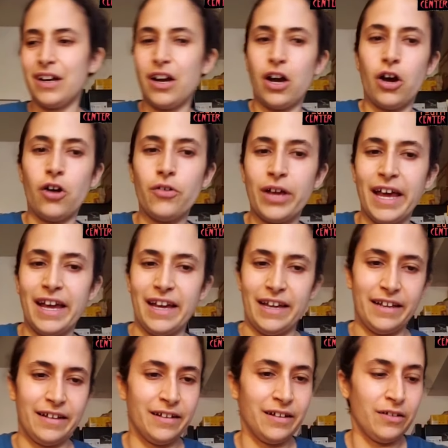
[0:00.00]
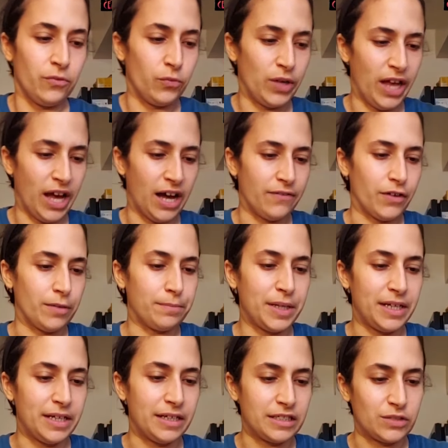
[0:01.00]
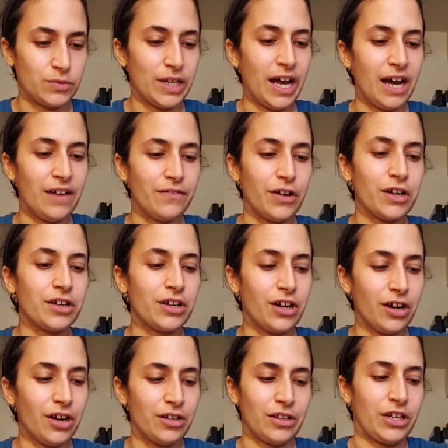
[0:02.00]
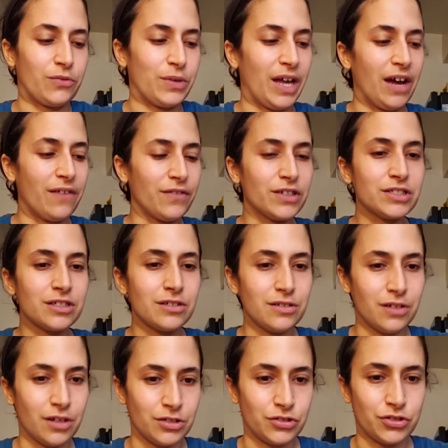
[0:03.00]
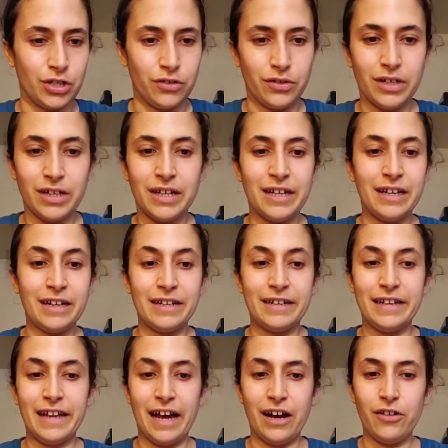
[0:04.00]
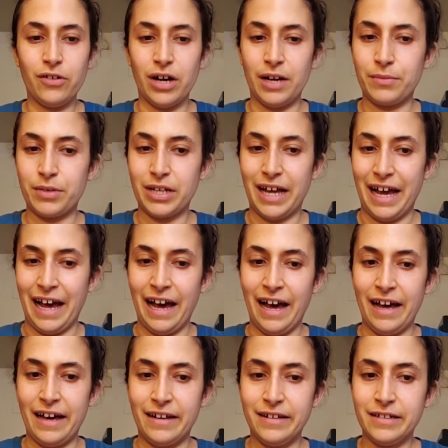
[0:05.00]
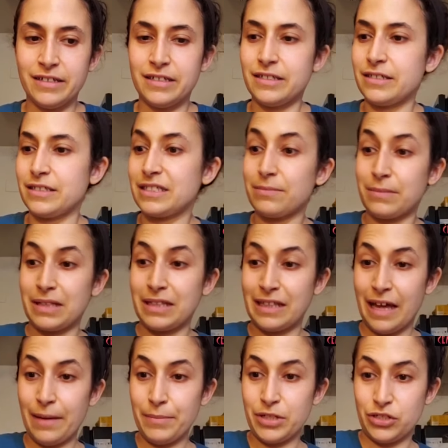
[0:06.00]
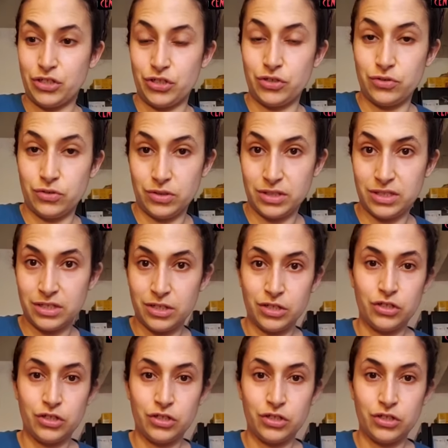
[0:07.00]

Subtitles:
Okay, we have our beans, we have our garlic, we have our cilantro. Now I'm gonna add some lemon juice.